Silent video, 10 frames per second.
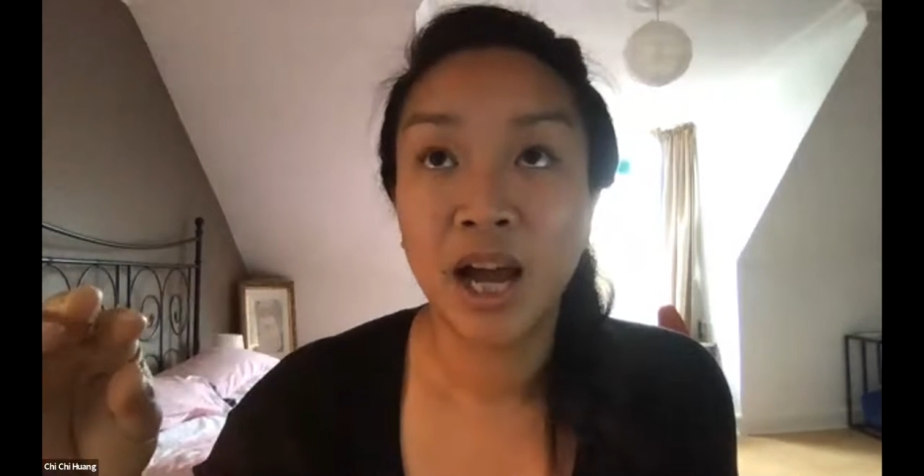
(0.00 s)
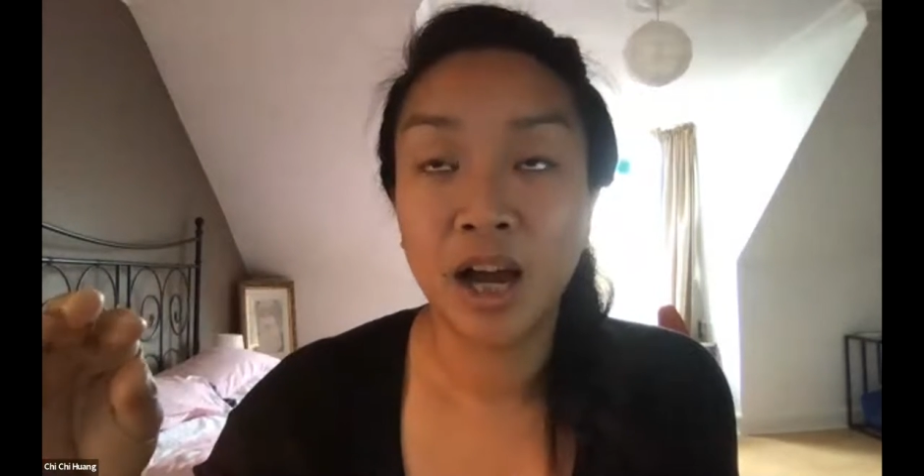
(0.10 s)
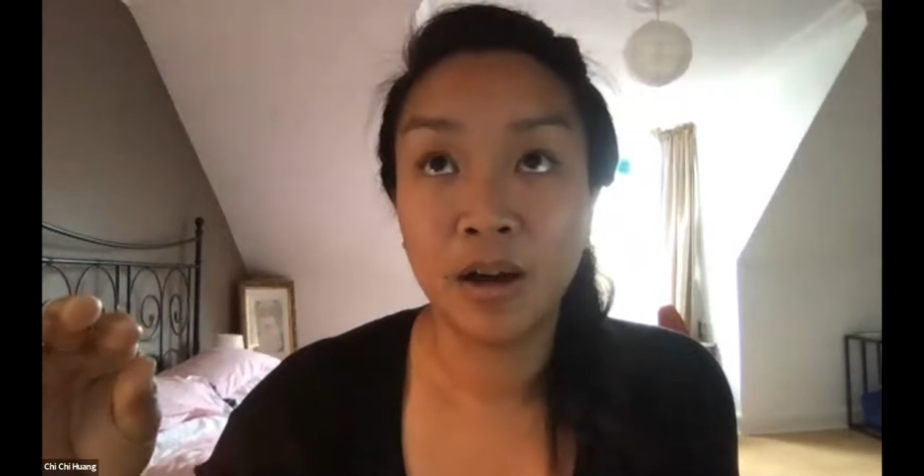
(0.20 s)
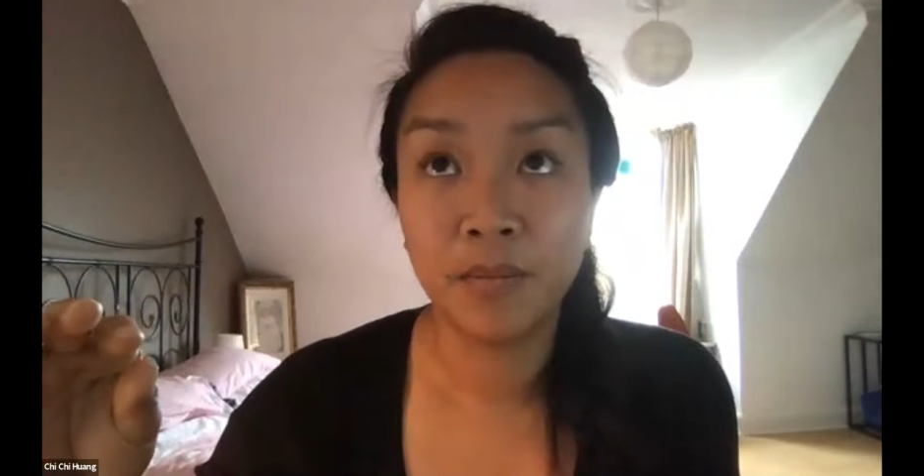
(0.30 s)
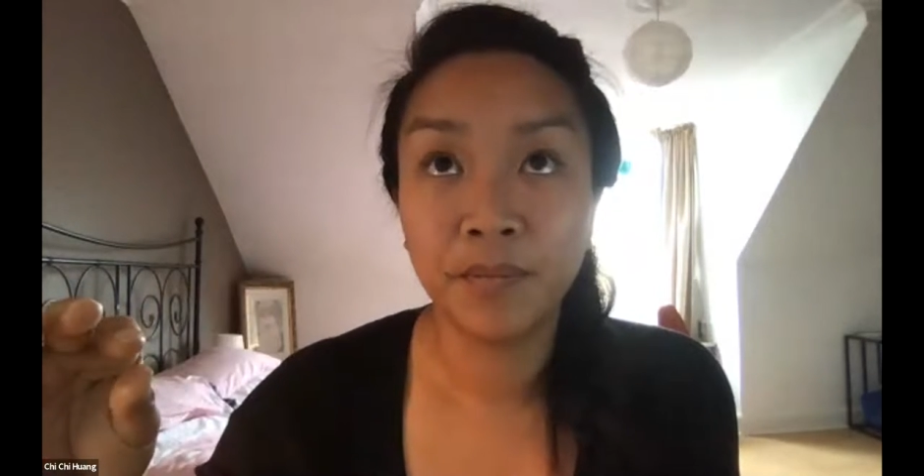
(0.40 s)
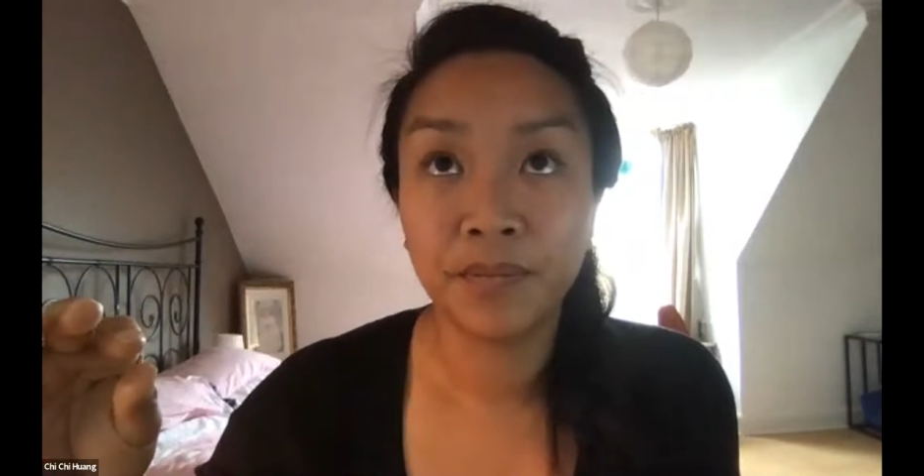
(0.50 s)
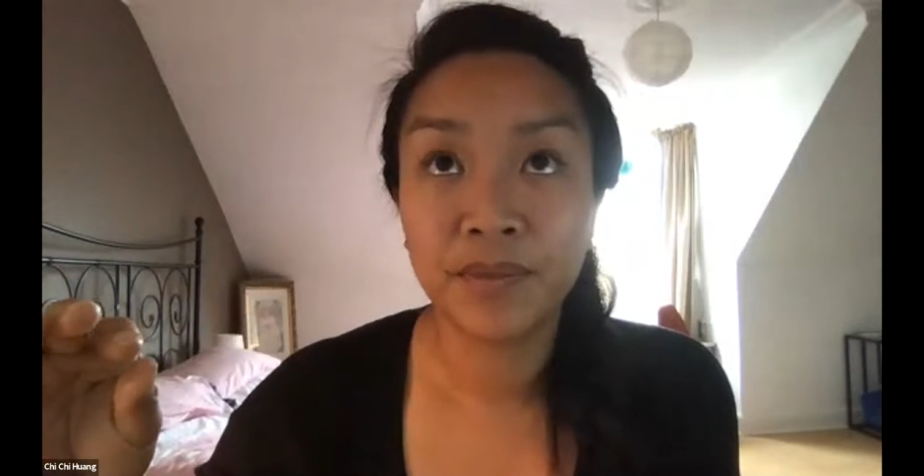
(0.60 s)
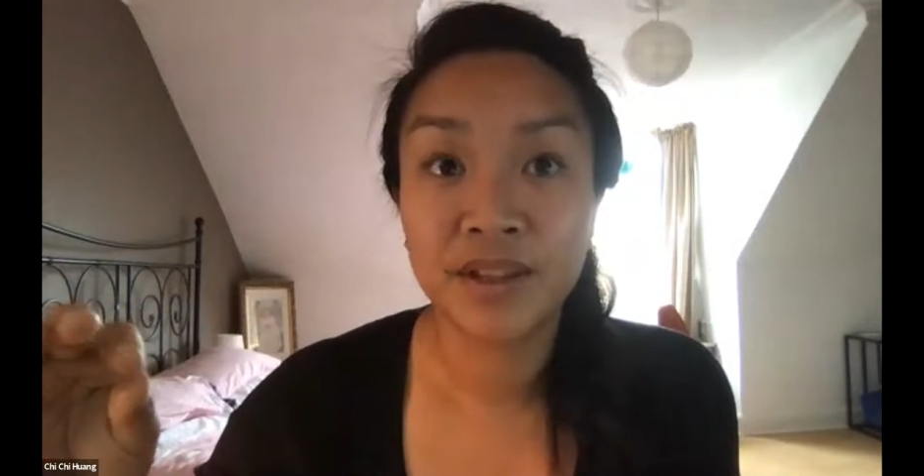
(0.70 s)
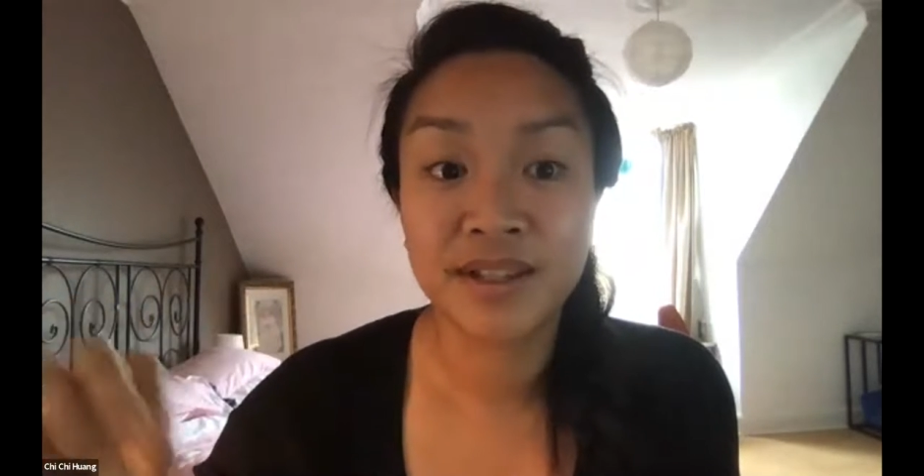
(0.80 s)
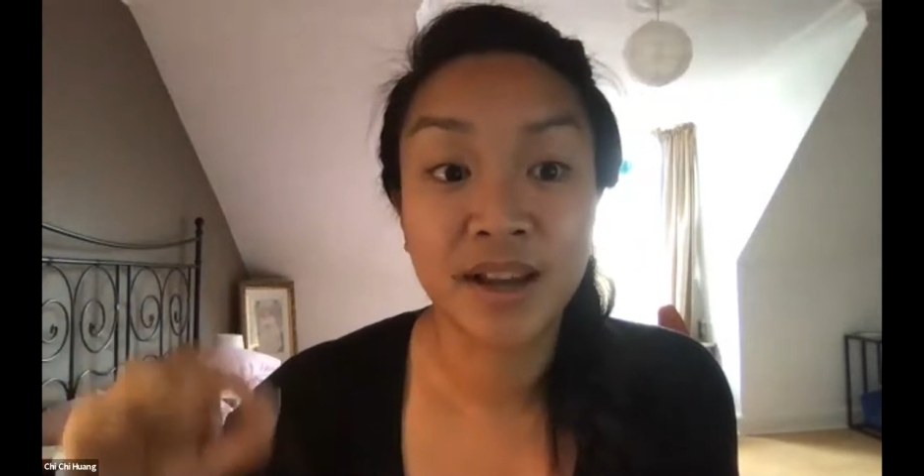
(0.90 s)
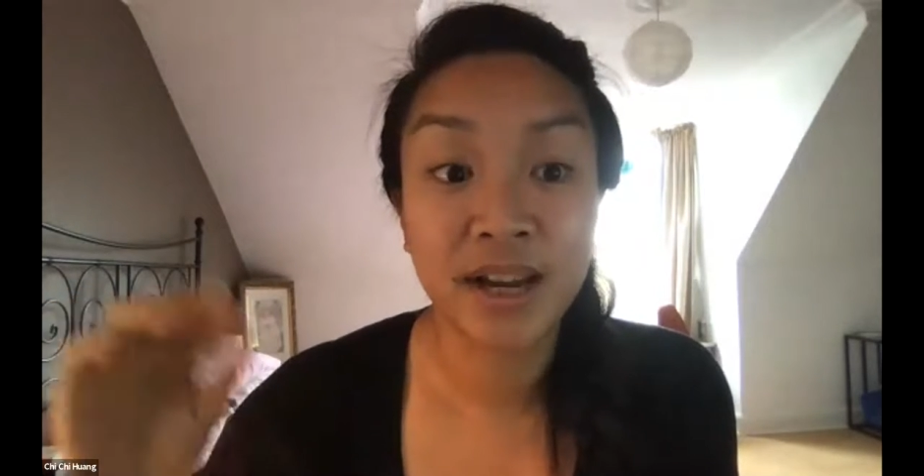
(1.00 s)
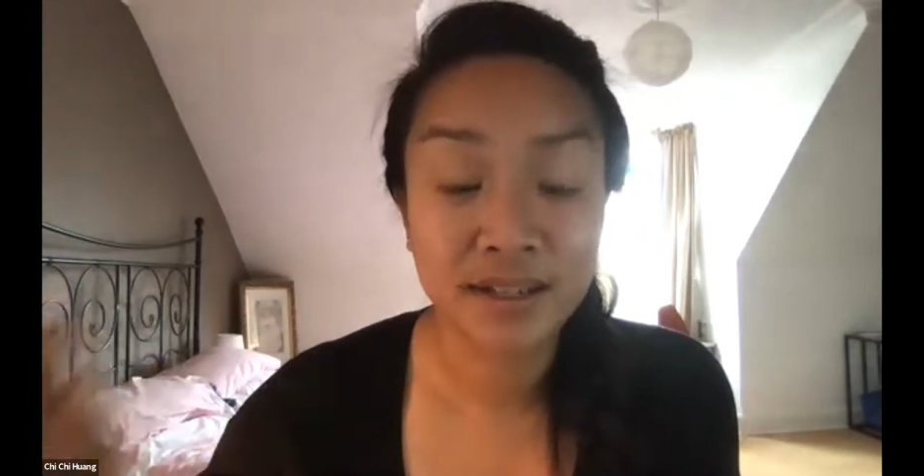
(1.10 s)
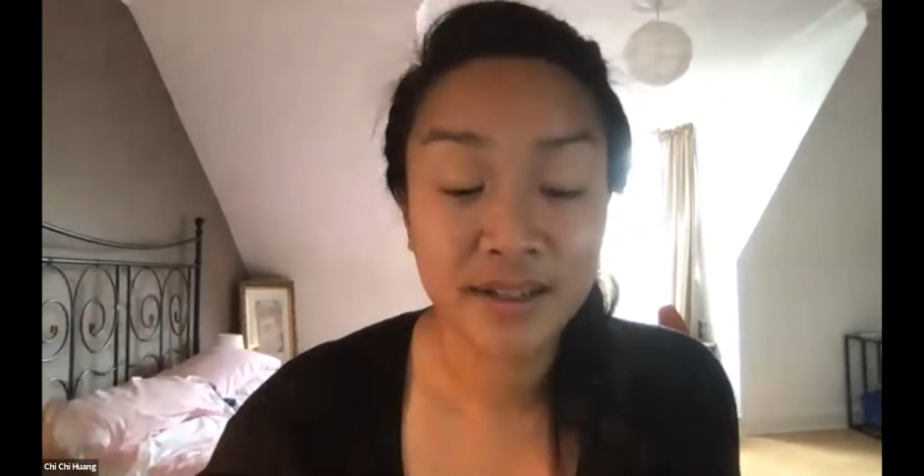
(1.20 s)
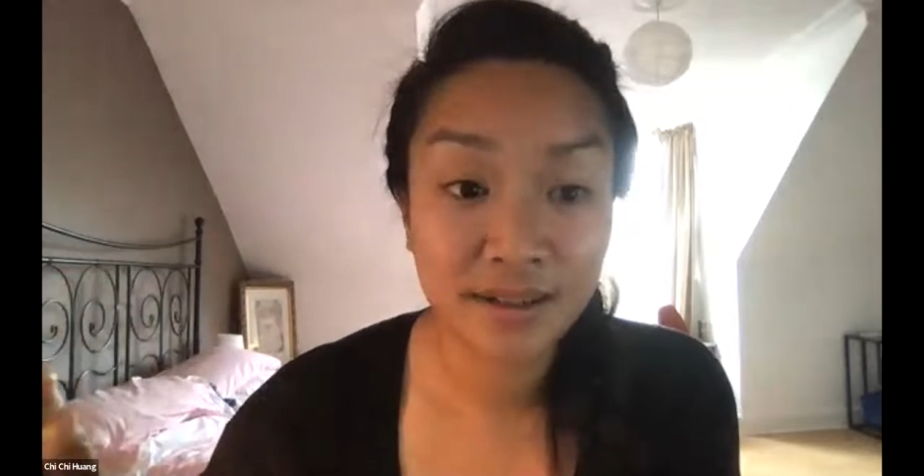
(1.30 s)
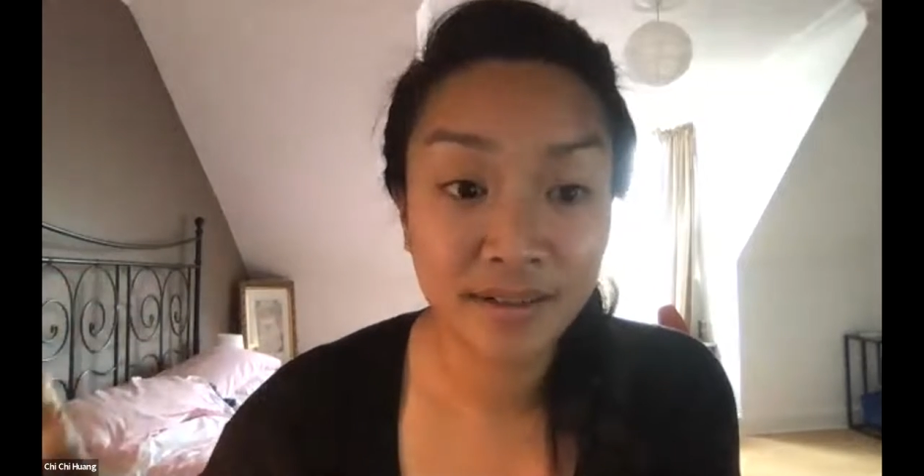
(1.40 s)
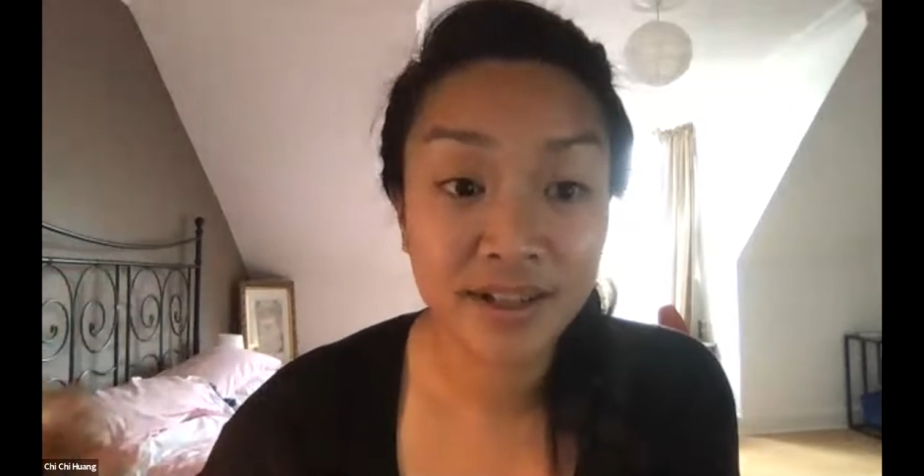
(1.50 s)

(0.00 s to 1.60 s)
the science